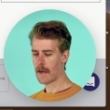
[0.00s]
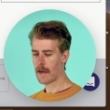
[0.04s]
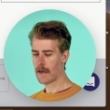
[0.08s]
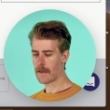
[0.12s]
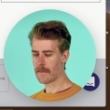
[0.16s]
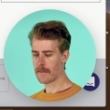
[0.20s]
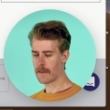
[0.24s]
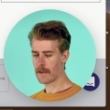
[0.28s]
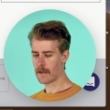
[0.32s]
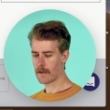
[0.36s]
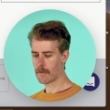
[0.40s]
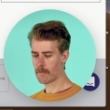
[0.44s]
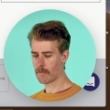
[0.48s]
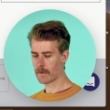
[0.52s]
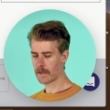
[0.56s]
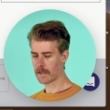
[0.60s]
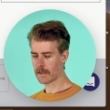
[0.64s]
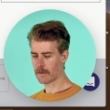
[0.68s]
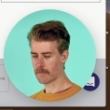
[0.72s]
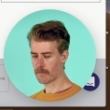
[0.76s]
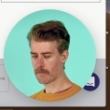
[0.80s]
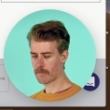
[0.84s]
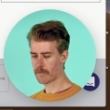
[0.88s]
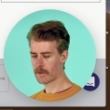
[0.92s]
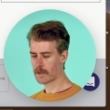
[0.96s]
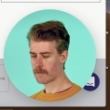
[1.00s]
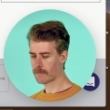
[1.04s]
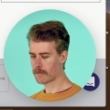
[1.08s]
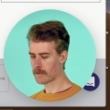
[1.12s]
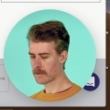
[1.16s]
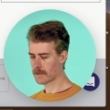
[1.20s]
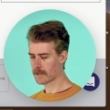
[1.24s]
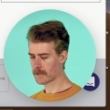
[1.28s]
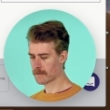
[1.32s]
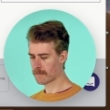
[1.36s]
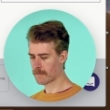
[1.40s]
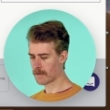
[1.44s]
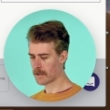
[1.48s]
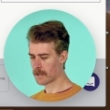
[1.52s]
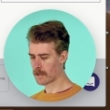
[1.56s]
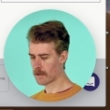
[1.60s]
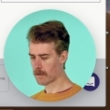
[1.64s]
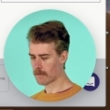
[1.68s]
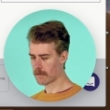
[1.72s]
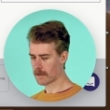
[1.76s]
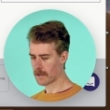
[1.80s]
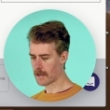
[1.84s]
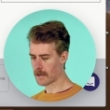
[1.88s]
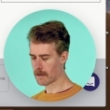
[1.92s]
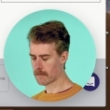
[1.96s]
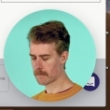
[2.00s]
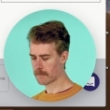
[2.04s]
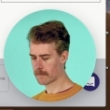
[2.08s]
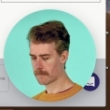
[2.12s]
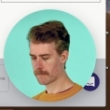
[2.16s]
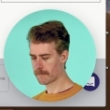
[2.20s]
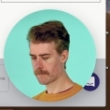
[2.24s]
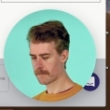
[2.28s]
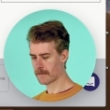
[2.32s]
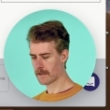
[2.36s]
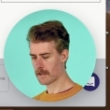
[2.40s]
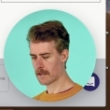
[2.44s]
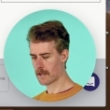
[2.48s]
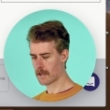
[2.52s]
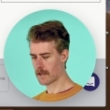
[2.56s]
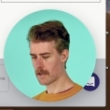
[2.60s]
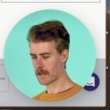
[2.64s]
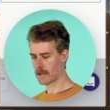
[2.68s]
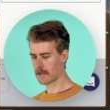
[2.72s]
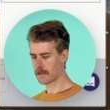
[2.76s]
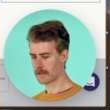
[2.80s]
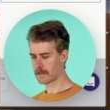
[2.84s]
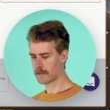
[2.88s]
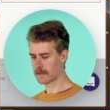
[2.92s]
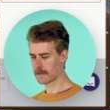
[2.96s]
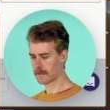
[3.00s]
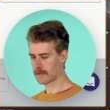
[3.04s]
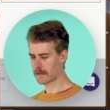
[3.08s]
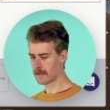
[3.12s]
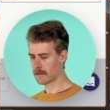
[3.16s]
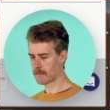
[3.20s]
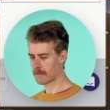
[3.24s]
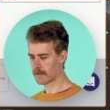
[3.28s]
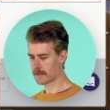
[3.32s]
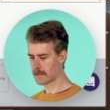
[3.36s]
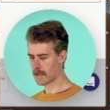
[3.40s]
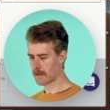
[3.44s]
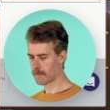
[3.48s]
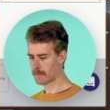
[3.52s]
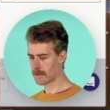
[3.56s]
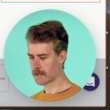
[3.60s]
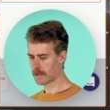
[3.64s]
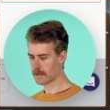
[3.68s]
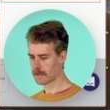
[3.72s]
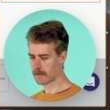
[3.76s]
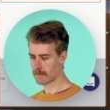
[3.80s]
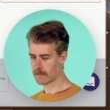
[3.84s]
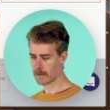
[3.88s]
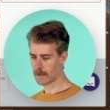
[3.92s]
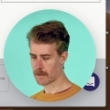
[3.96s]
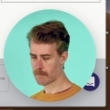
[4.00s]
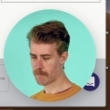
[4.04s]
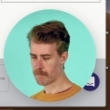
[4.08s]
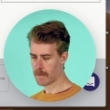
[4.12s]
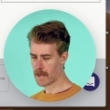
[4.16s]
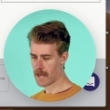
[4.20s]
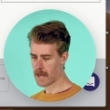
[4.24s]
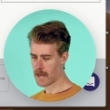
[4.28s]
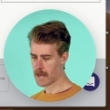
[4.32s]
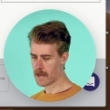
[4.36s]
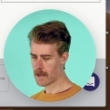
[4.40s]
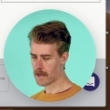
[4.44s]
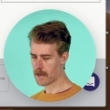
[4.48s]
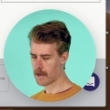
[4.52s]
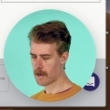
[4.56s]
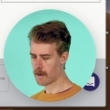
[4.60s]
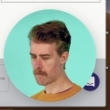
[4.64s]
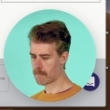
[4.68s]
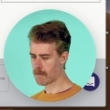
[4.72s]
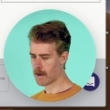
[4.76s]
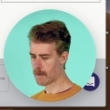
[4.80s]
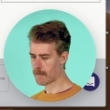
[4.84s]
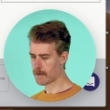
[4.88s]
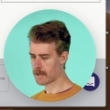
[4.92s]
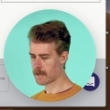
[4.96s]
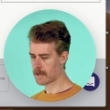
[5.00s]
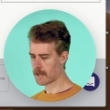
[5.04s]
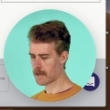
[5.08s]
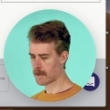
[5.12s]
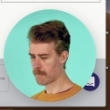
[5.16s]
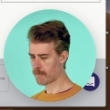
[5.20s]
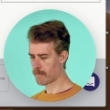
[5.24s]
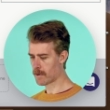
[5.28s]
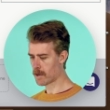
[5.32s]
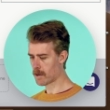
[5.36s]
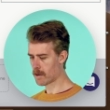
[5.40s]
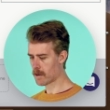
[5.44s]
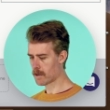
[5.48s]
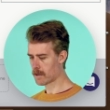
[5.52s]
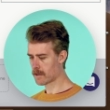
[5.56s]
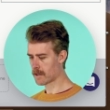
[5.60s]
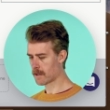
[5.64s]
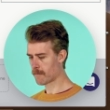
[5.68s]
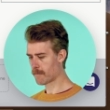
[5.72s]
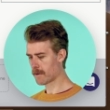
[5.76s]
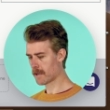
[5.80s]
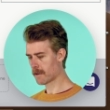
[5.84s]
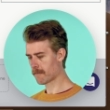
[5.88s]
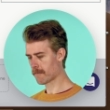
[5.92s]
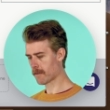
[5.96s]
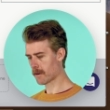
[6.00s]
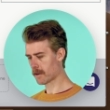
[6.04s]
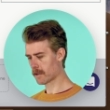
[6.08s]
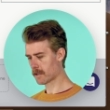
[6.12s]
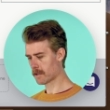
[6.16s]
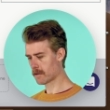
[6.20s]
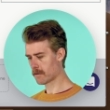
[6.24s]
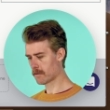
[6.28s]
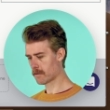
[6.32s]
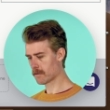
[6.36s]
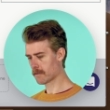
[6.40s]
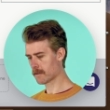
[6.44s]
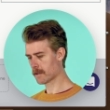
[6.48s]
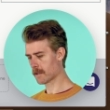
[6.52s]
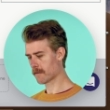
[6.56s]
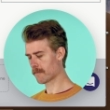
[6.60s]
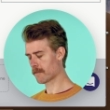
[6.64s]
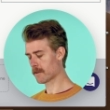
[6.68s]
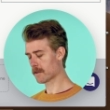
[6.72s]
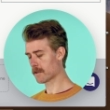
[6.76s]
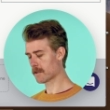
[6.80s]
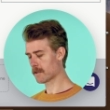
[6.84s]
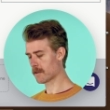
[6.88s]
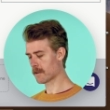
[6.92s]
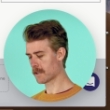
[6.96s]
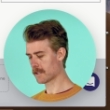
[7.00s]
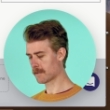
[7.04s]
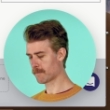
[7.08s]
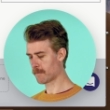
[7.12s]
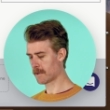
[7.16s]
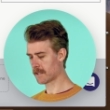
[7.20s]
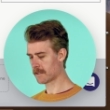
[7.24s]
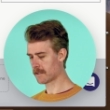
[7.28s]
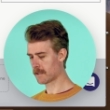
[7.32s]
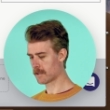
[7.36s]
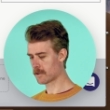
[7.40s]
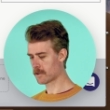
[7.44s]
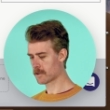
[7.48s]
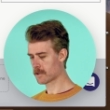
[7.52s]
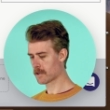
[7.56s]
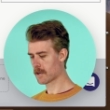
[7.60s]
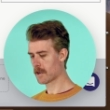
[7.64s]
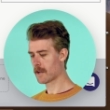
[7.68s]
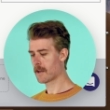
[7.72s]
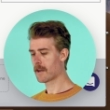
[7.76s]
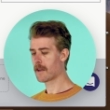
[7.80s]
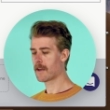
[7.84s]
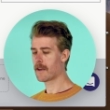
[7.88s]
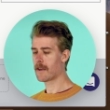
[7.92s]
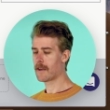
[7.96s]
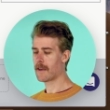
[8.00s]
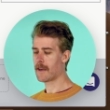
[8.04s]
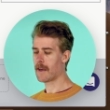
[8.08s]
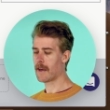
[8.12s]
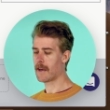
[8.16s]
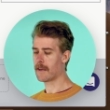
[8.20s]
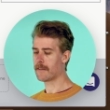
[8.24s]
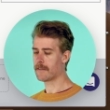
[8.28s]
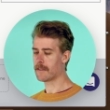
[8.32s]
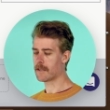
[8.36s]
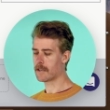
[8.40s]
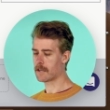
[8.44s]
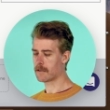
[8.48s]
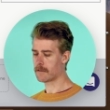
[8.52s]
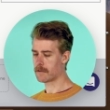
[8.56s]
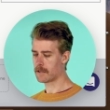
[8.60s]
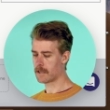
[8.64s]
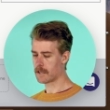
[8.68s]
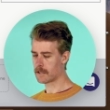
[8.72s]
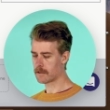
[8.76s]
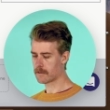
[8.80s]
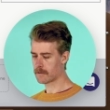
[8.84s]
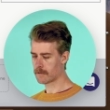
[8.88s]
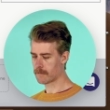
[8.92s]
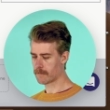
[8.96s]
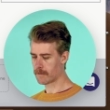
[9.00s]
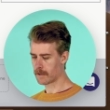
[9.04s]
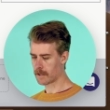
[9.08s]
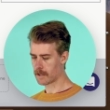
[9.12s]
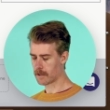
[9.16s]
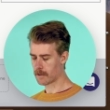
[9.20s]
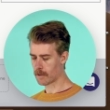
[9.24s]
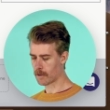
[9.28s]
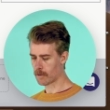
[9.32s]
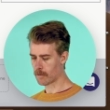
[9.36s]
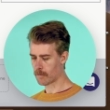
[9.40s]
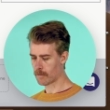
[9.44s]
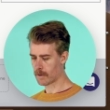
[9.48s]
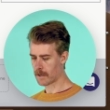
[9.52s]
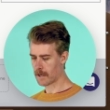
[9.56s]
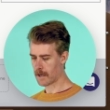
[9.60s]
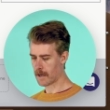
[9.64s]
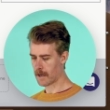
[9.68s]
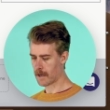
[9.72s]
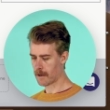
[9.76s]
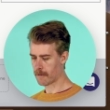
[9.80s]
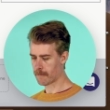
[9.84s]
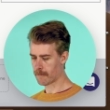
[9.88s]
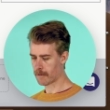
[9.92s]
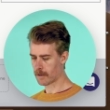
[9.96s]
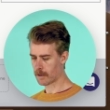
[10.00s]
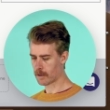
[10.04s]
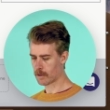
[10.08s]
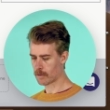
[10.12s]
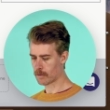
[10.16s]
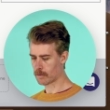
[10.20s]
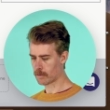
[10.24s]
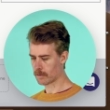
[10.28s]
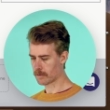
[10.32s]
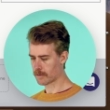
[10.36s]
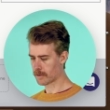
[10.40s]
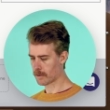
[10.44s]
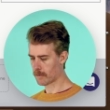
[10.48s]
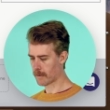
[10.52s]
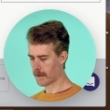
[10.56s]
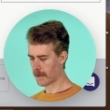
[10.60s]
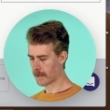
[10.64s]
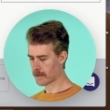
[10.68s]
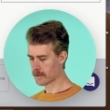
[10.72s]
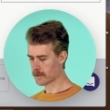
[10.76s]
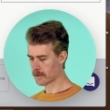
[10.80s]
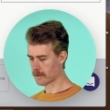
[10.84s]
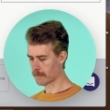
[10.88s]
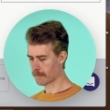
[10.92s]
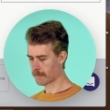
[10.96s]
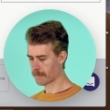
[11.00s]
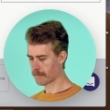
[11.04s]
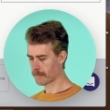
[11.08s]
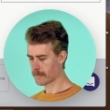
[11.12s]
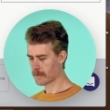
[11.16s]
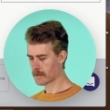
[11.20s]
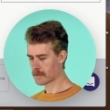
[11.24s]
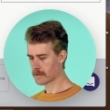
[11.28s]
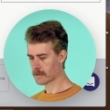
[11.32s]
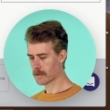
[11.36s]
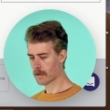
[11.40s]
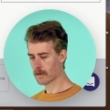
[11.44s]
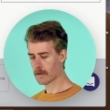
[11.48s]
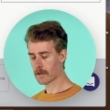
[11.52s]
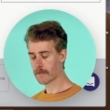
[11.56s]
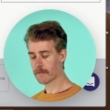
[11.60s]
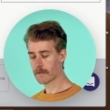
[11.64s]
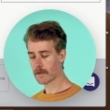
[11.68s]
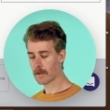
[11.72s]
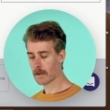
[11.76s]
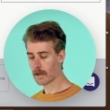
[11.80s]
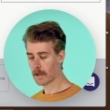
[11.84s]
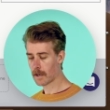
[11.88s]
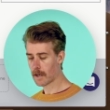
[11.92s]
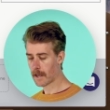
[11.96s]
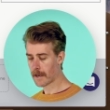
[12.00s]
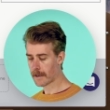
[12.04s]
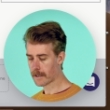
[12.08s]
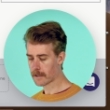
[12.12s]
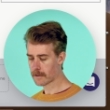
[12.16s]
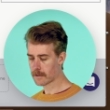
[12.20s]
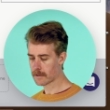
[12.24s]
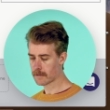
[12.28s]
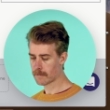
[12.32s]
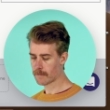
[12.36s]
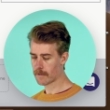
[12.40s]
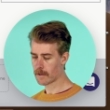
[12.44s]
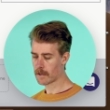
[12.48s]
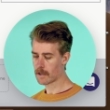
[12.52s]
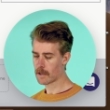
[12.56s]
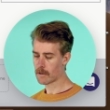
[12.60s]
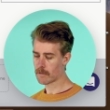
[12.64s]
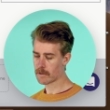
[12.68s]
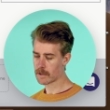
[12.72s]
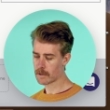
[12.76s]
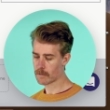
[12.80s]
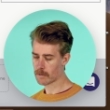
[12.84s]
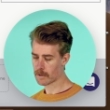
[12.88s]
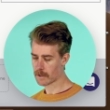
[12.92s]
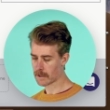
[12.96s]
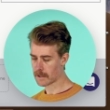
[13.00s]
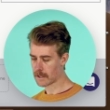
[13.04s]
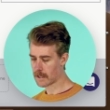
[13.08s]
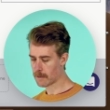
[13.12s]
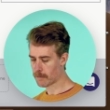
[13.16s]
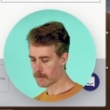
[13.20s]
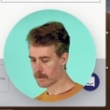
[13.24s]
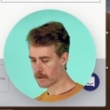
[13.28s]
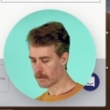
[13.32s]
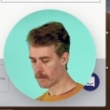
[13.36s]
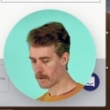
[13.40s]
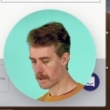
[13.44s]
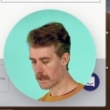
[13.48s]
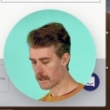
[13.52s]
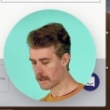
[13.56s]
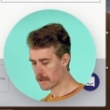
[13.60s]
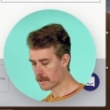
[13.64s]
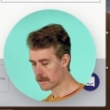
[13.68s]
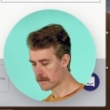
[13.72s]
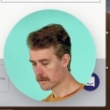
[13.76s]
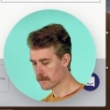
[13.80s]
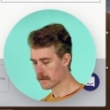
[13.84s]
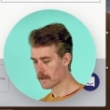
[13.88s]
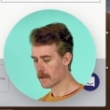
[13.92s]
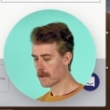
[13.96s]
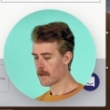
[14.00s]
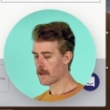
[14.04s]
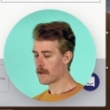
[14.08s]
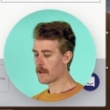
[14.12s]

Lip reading: And then we can preview this video now to see what's happening. So we've got a bear, a rabbit and a bird. They're being very cute. They've got a nice message. And then at the end of the video we have a call to action. So if you like this video and you want to keep it the way it is,